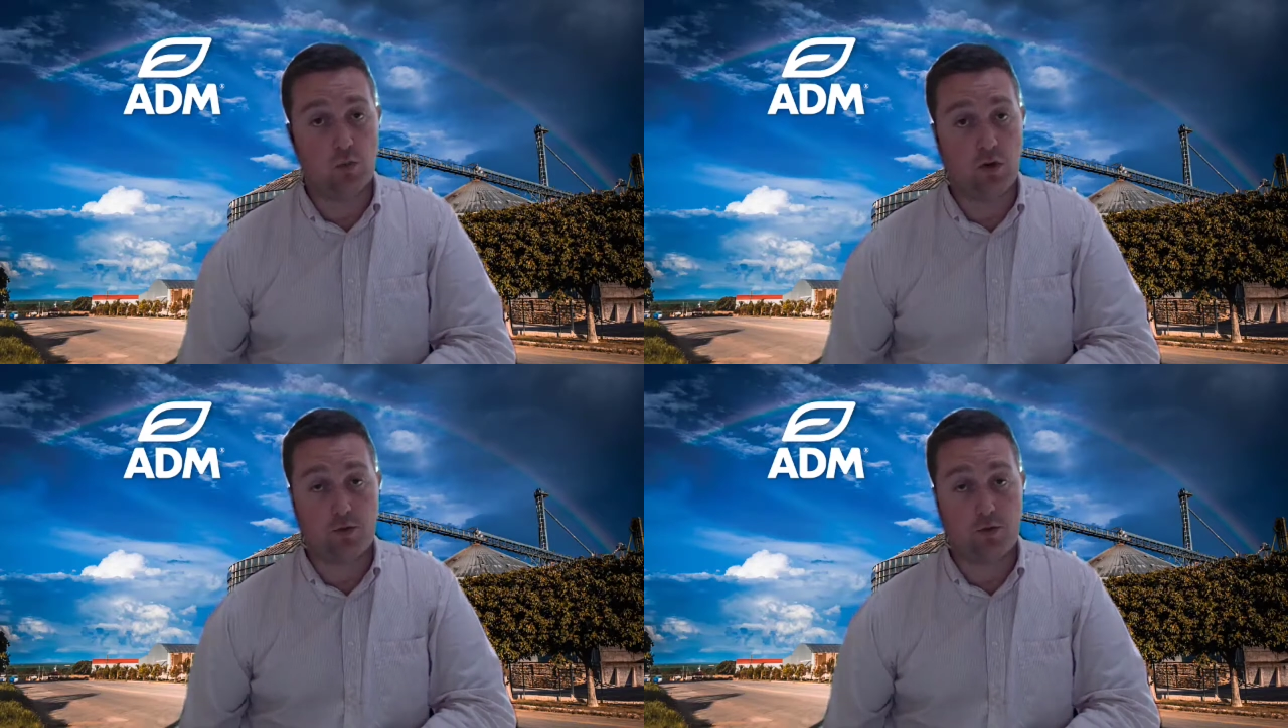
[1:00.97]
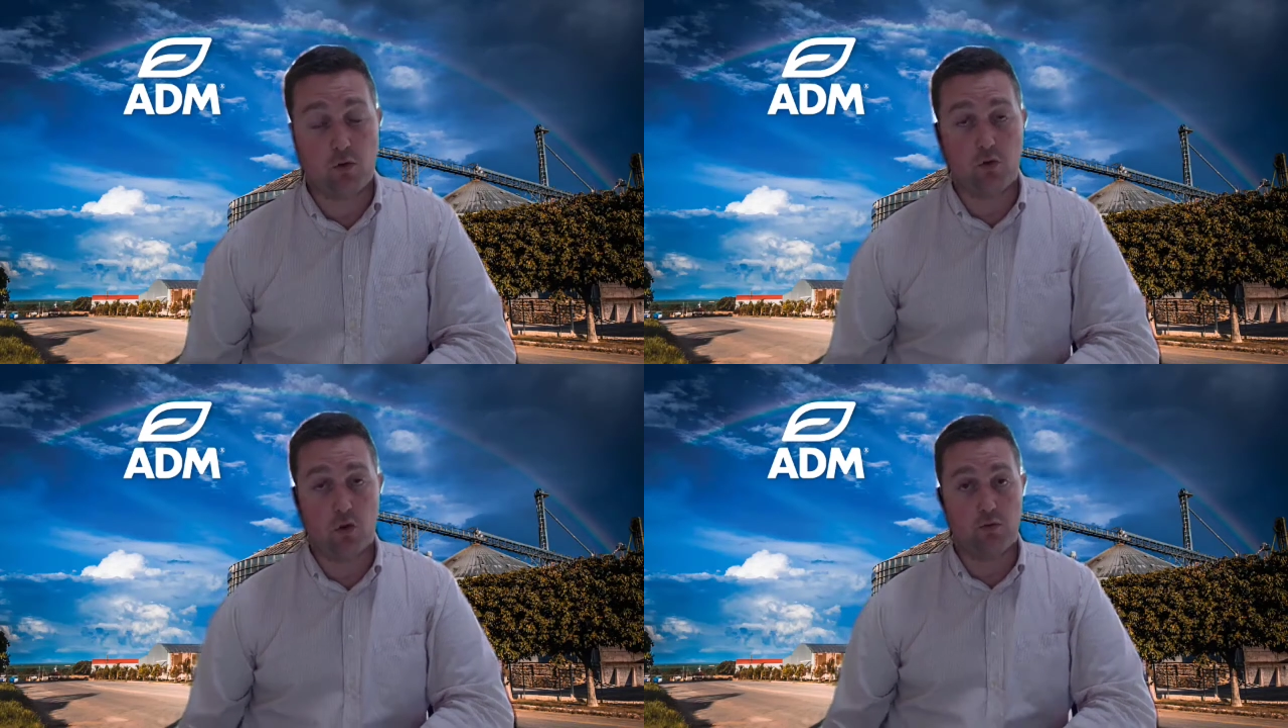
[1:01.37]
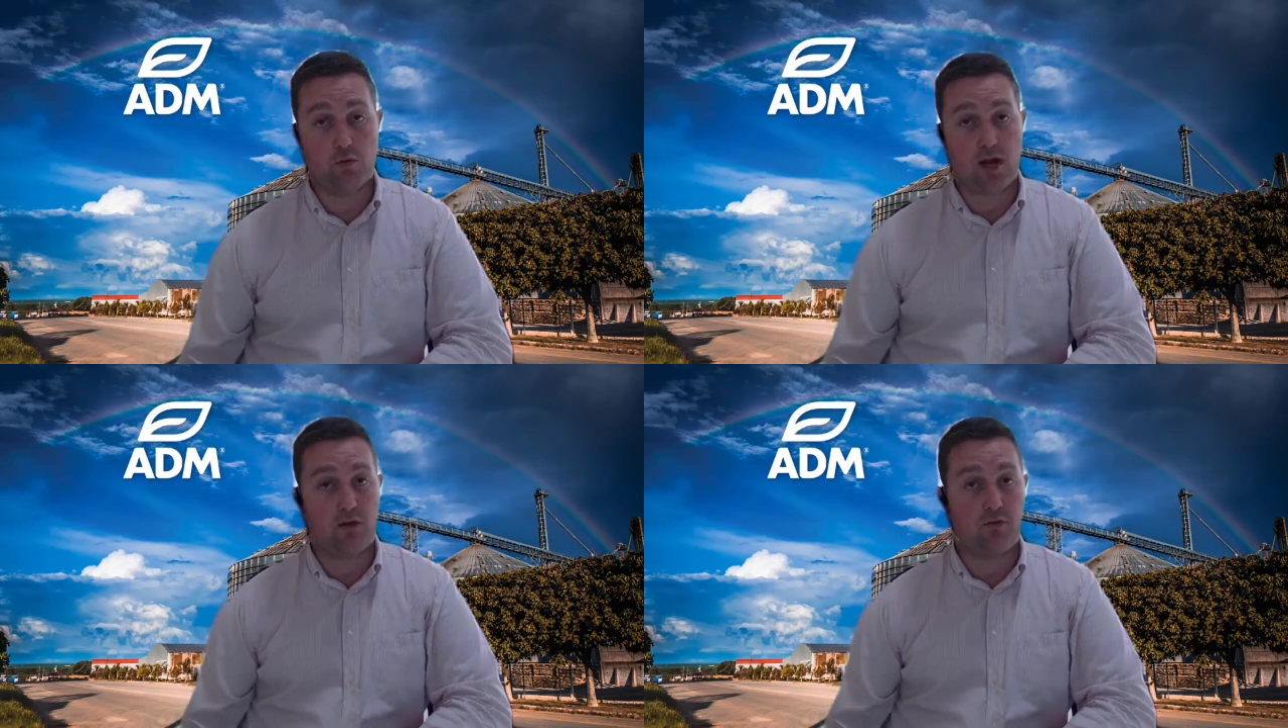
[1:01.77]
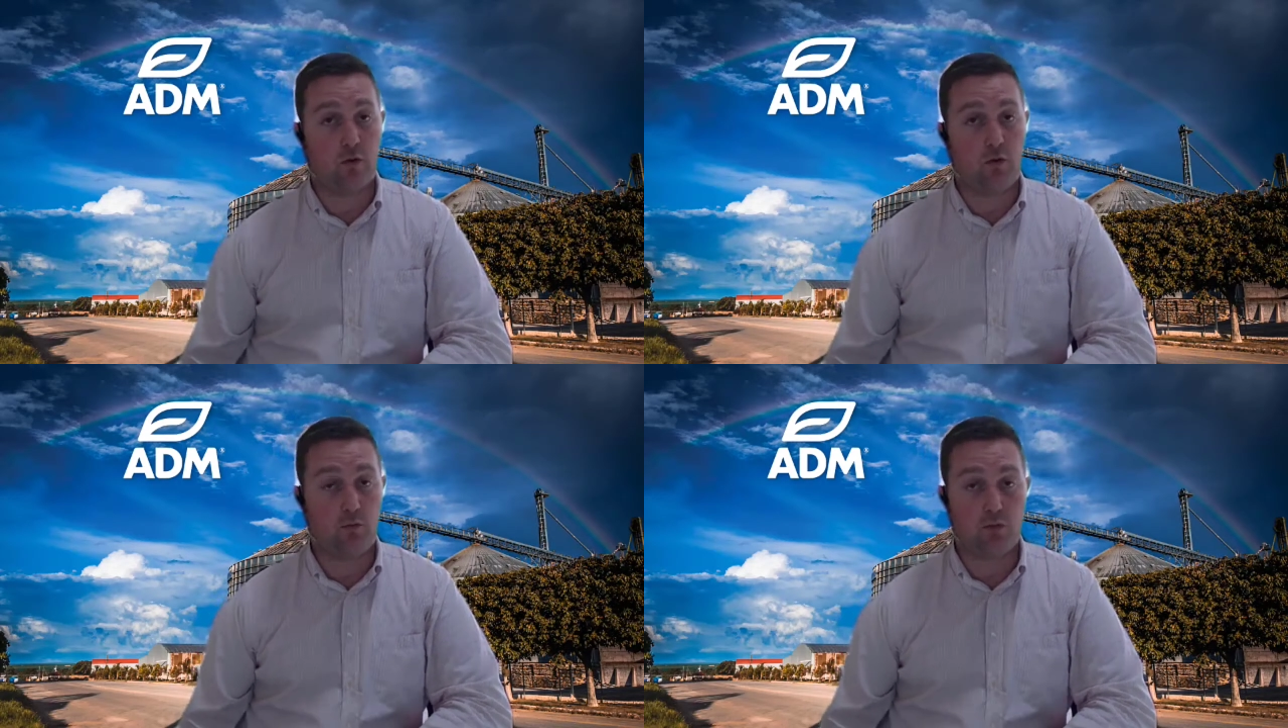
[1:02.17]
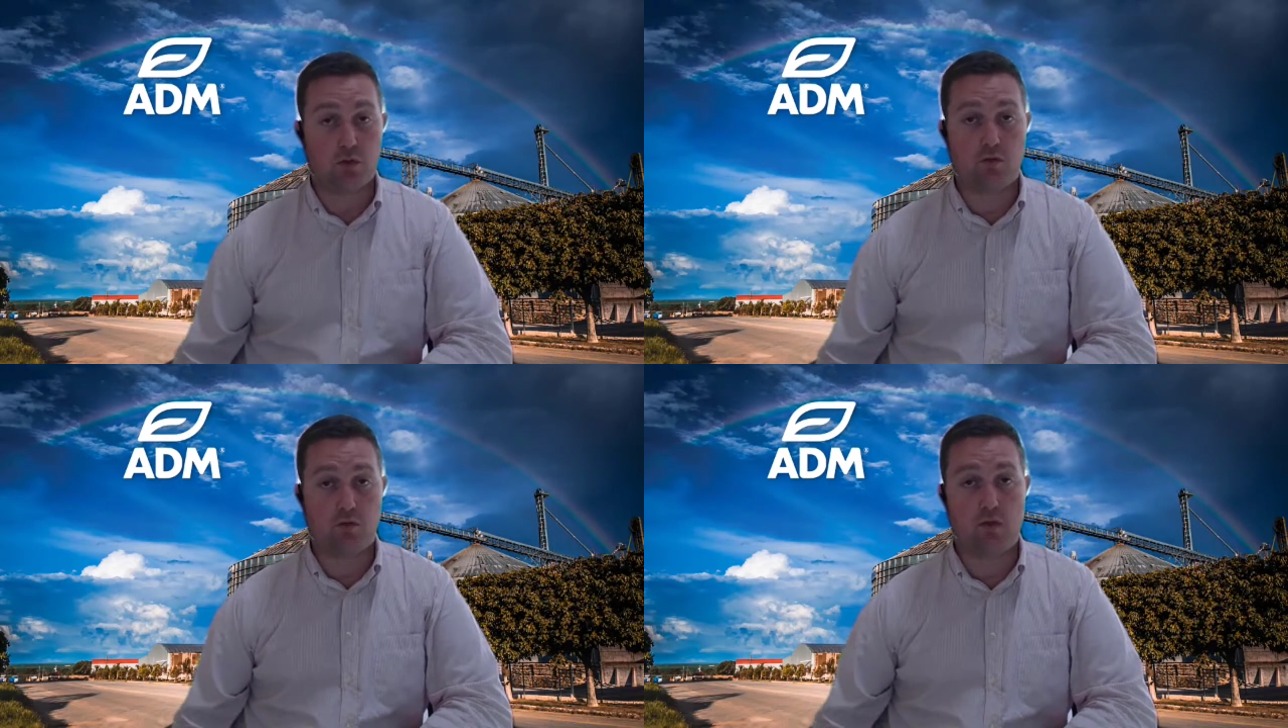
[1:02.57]
with crude oil rallying
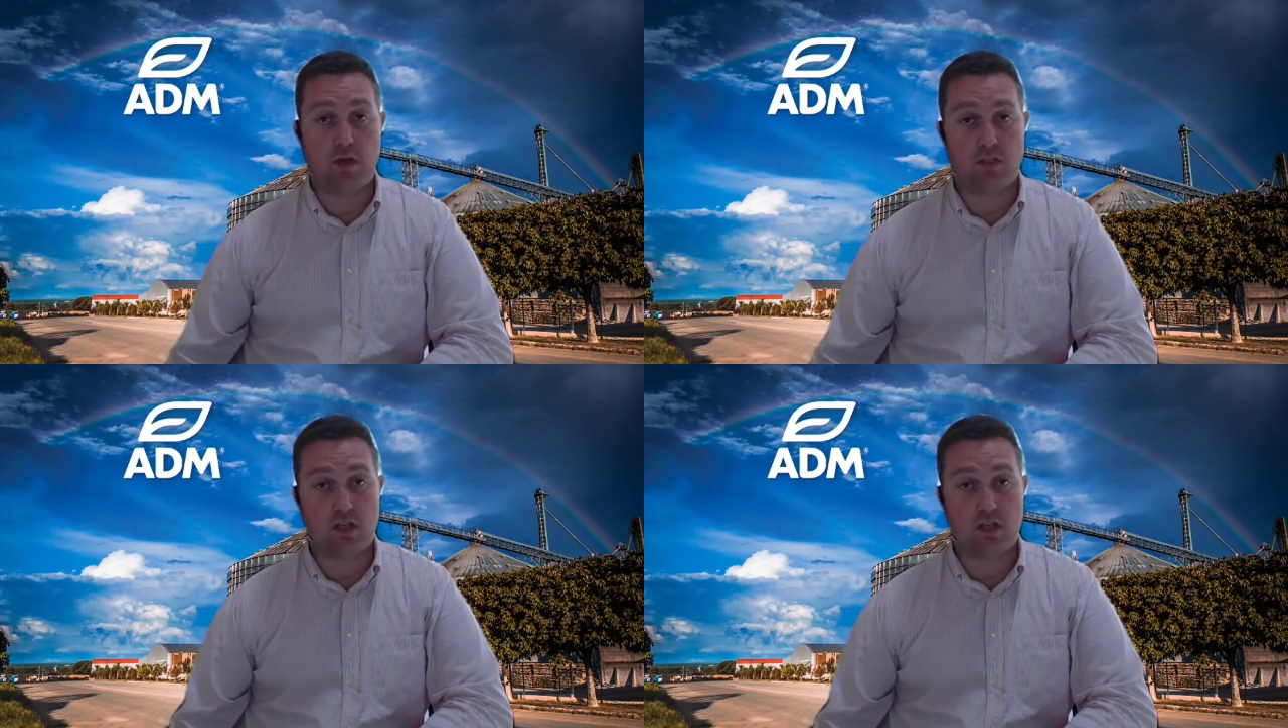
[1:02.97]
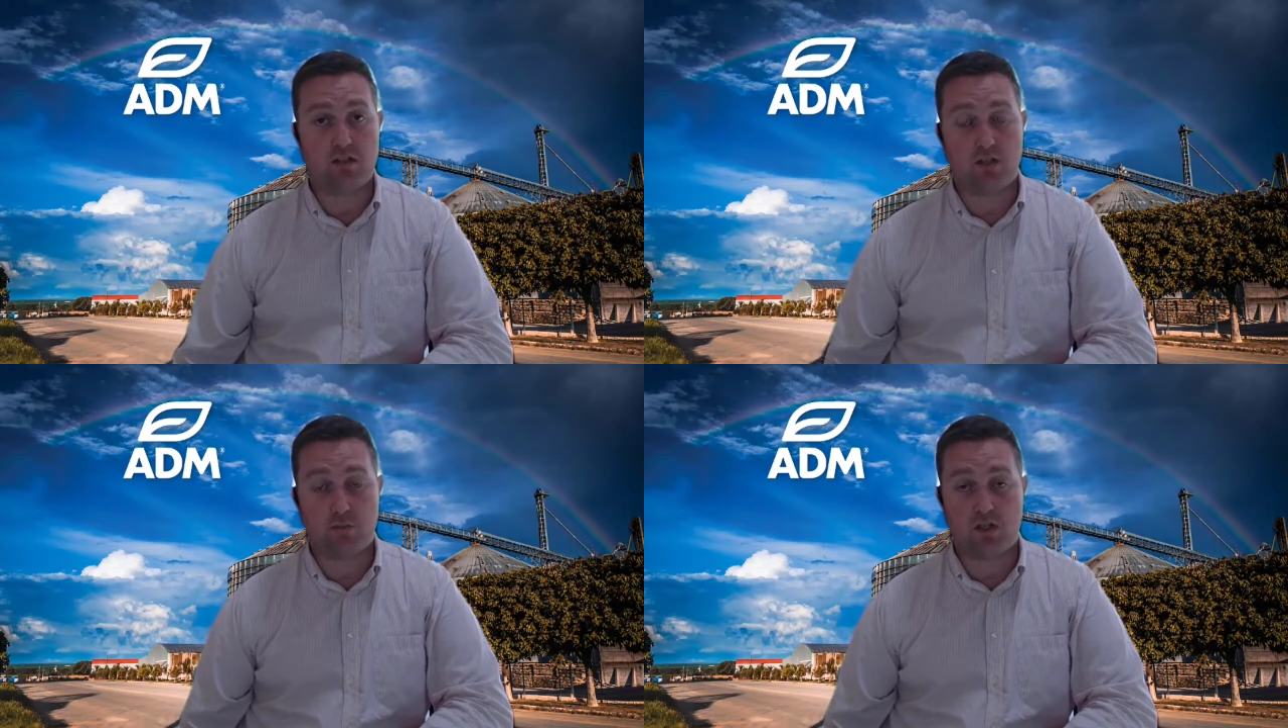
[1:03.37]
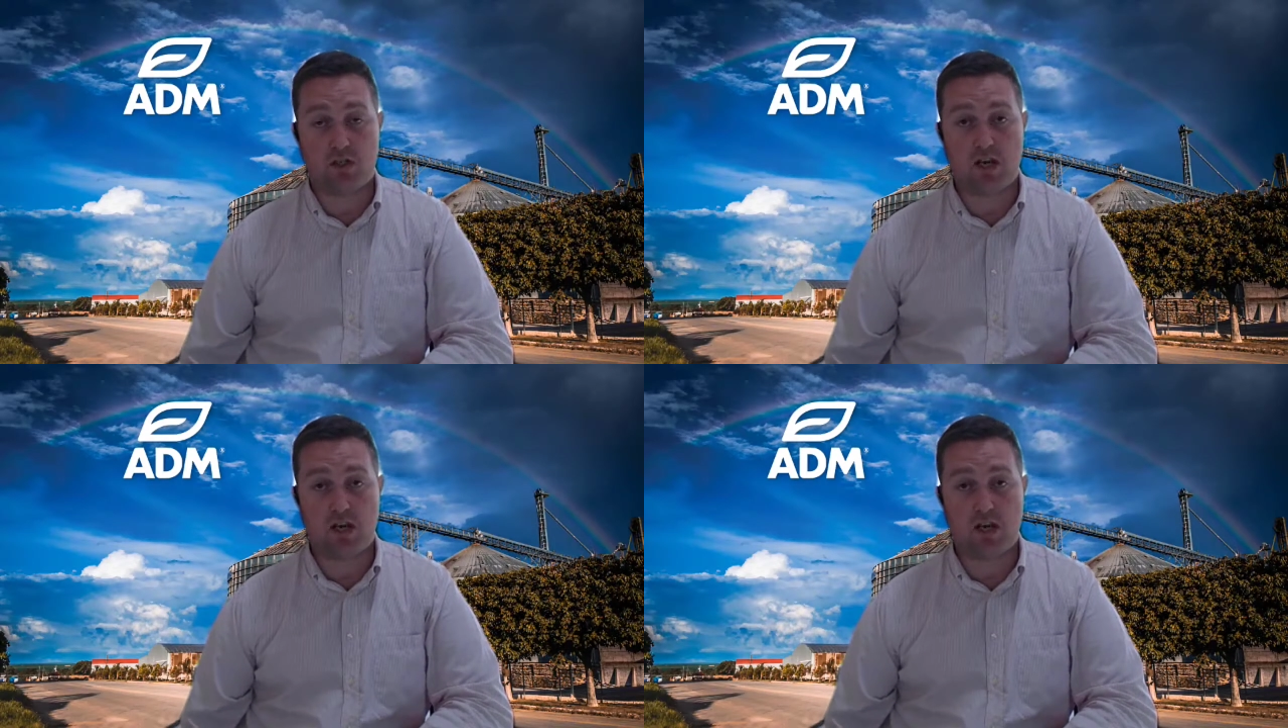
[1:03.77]
from sort of the mid-60s